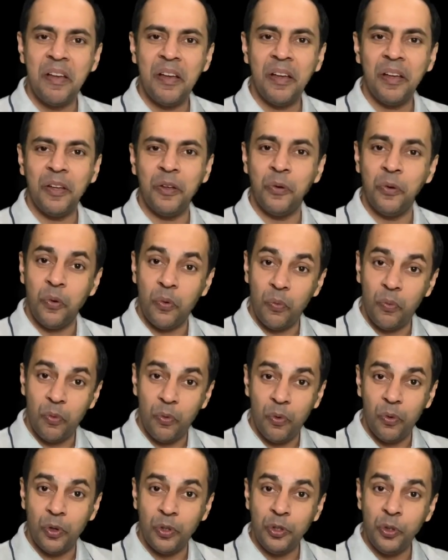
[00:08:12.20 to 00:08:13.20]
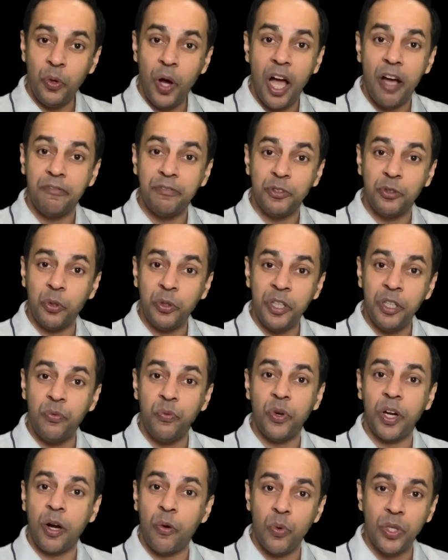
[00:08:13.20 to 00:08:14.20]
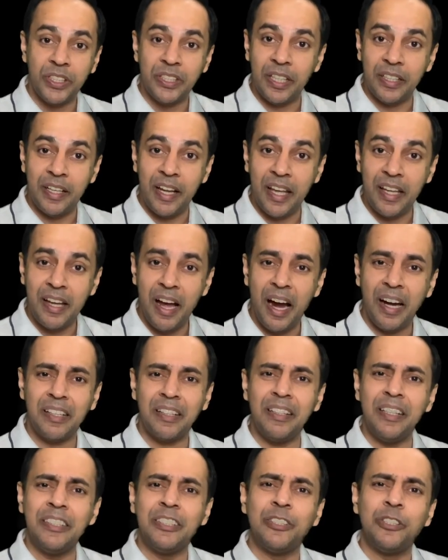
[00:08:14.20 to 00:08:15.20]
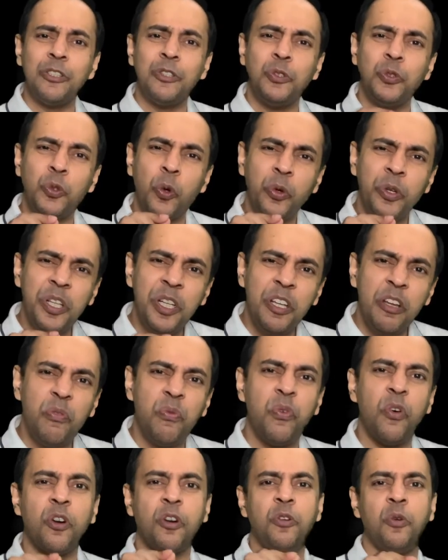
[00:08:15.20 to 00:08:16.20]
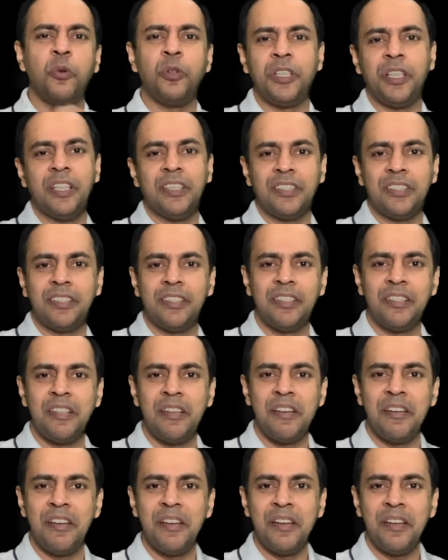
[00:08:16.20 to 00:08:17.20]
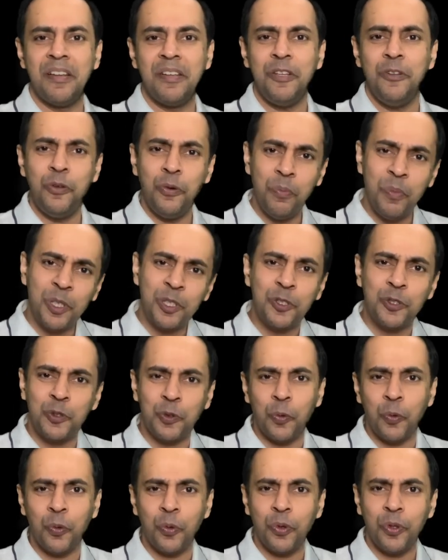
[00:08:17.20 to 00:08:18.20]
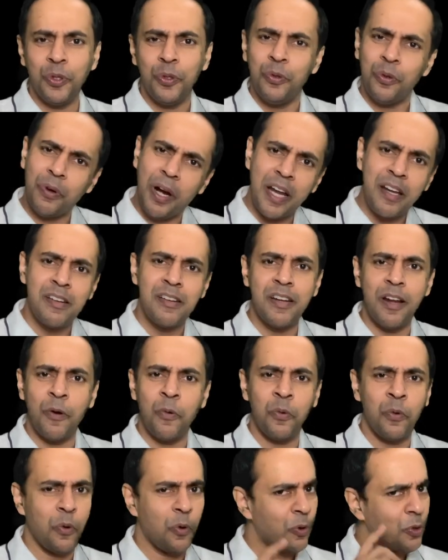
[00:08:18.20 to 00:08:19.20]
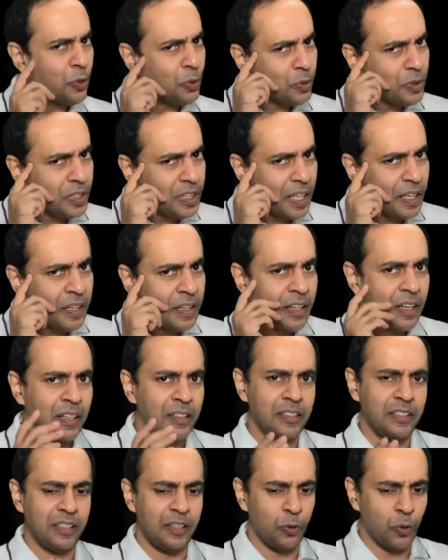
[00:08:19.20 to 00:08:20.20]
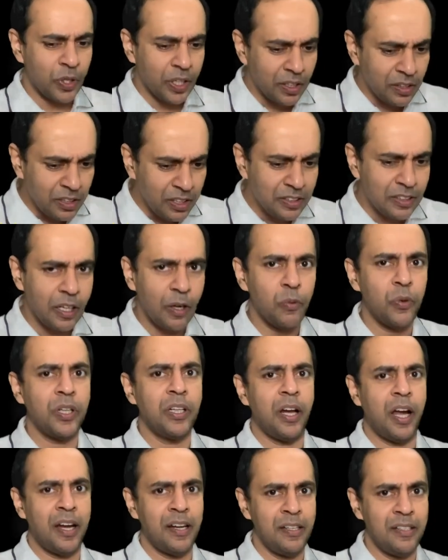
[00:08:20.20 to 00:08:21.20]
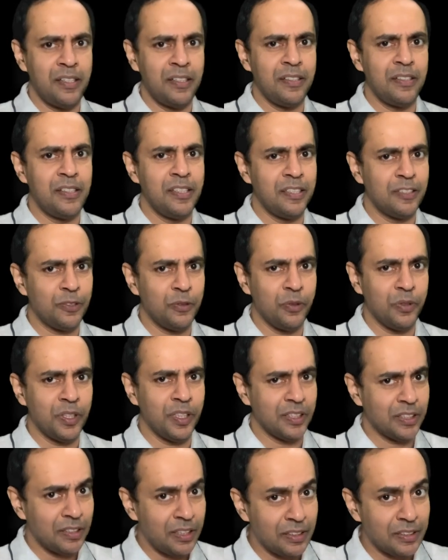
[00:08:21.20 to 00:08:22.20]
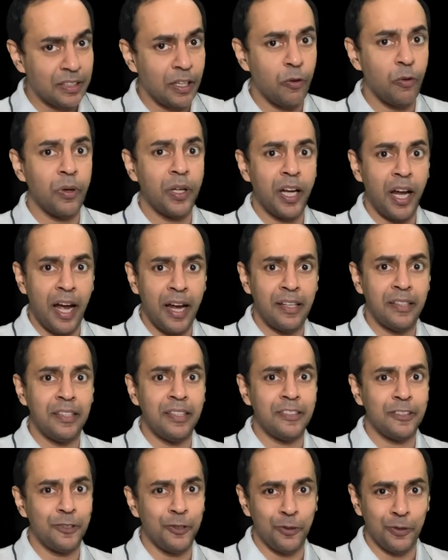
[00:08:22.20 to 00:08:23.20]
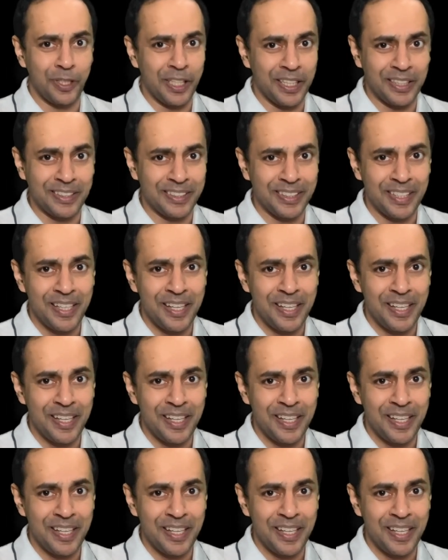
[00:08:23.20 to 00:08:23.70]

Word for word: you know you have 24 hours a day at least 24 goodness you must do you write down or you think and say okay this hour i did this goodness this hour i did this goodness